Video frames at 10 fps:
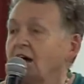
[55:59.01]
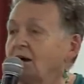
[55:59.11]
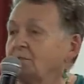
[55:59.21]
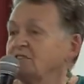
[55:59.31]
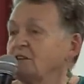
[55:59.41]

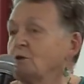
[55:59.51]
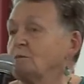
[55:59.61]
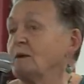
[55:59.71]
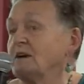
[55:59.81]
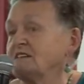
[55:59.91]
Um,
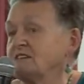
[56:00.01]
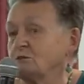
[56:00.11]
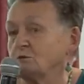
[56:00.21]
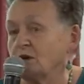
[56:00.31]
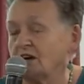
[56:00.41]
so
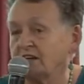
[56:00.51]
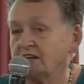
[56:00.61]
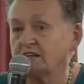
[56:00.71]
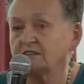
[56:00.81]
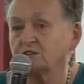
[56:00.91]
bicycle
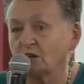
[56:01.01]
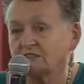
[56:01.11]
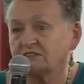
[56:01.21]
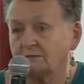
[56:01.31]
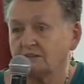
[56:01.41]
riding is
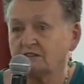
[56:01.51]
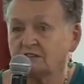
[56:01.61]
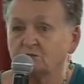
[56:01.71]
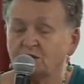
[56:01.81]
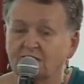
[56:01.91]
not something that's